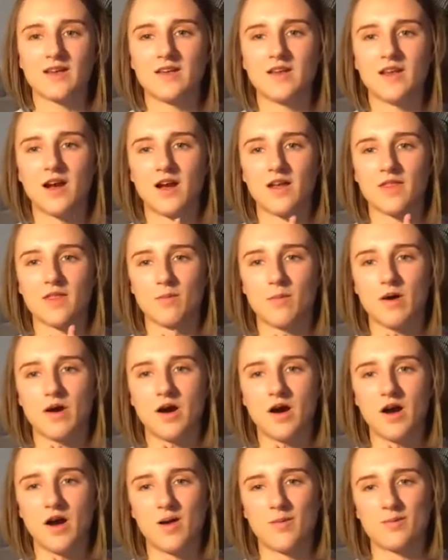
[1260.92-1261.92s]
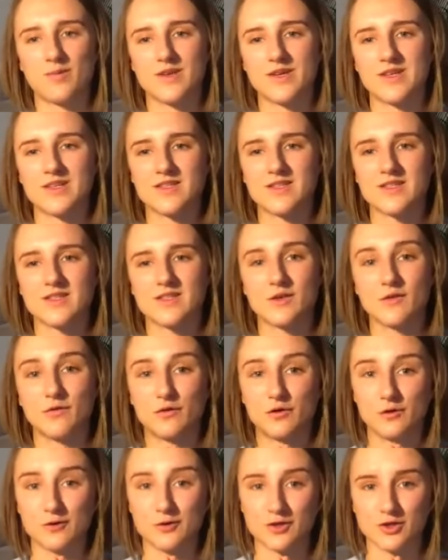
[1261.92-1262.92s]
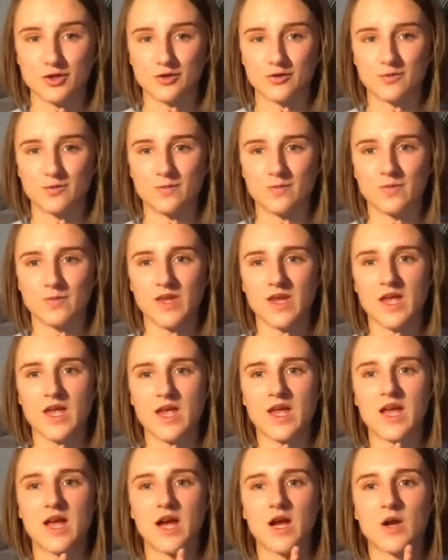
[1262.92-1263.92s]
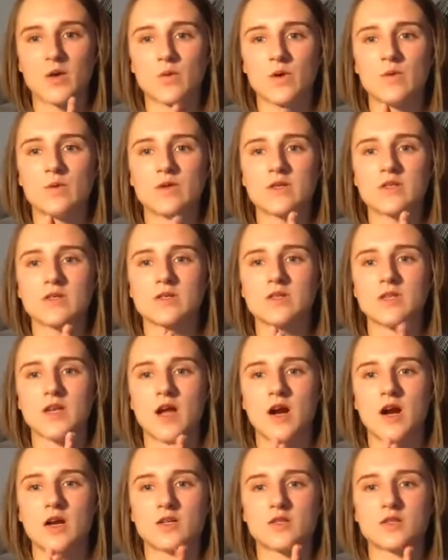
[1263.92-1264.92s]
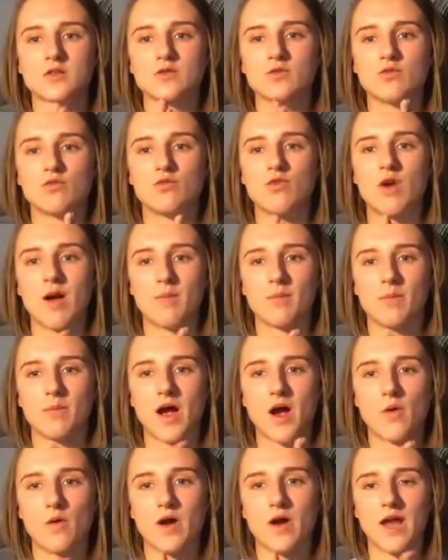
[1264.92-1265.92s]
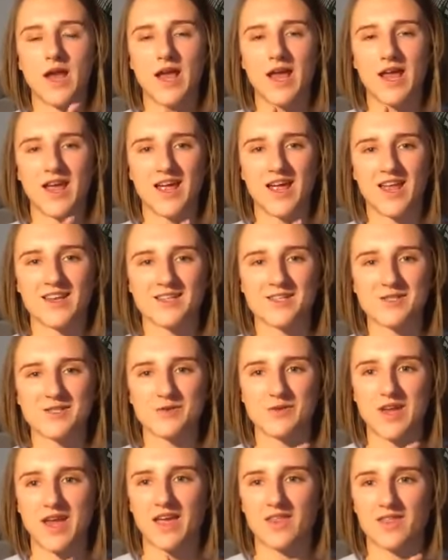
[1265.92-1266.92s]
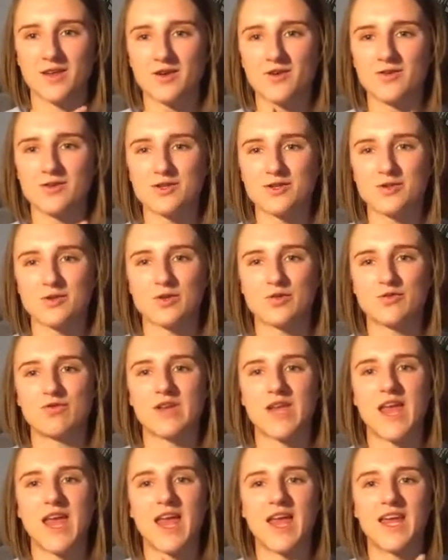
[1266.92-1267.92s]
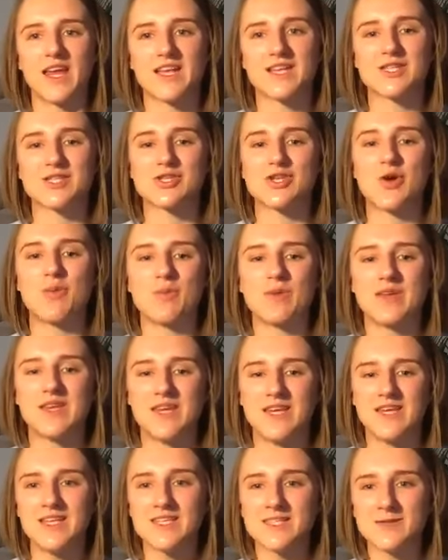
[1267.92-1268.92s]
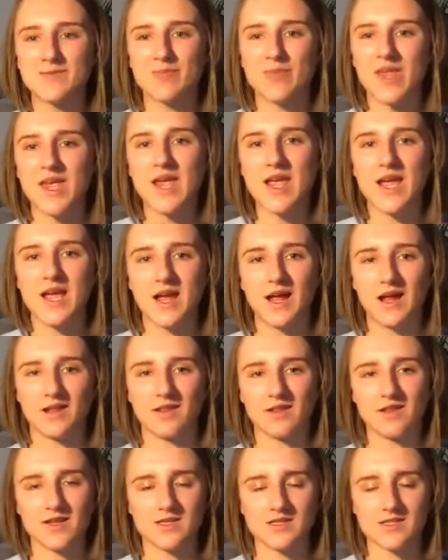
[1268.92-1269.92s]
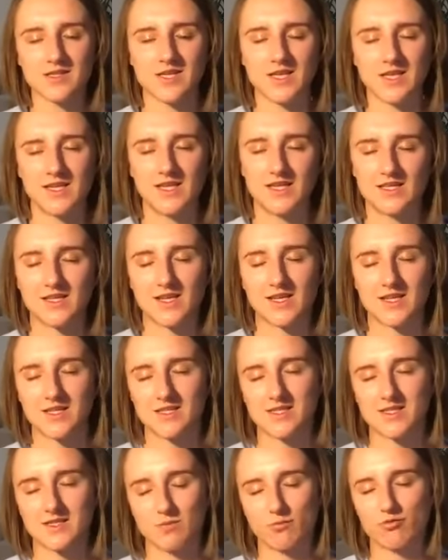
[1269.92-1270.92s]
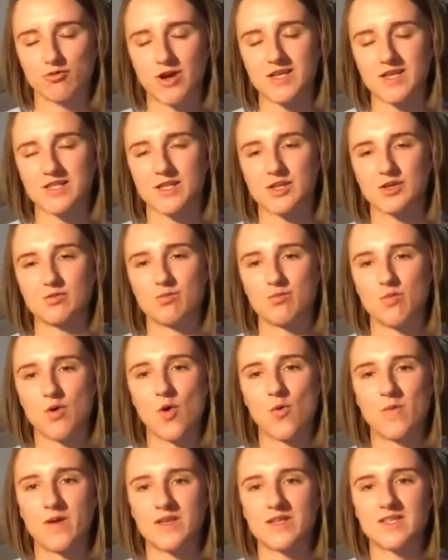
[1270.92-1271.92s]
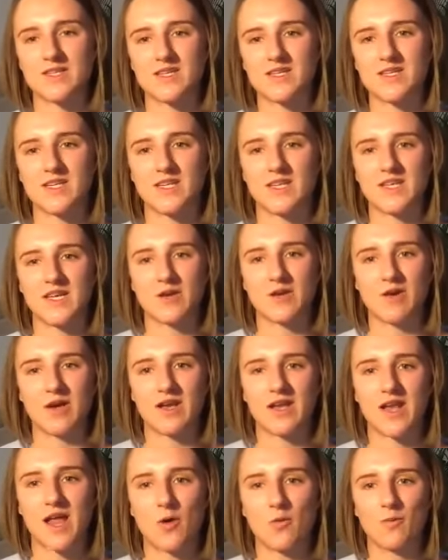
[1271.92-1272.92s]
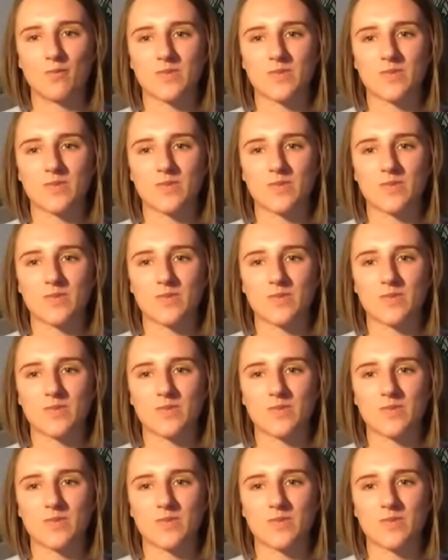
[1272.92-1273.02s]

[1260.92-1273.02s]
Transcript: the other palm is the future. And we will start to rub our hands together to create some heat. And this heat is the present moment in the here and now.